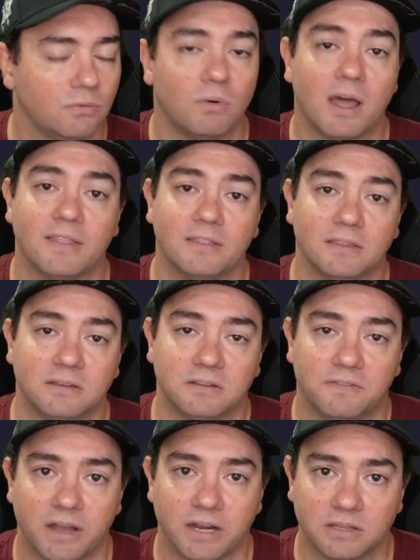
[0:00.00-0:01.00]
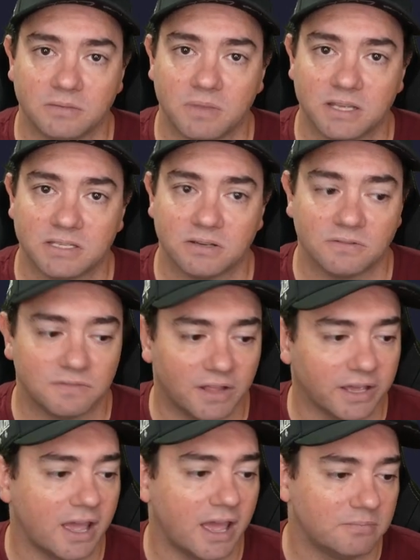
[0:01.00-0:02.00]
rather than defining them myself
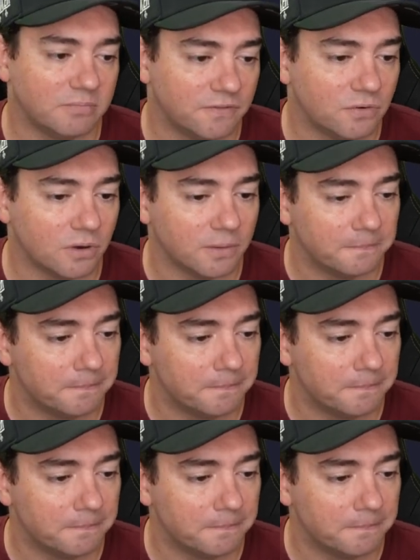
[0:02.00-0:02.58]
like I had before.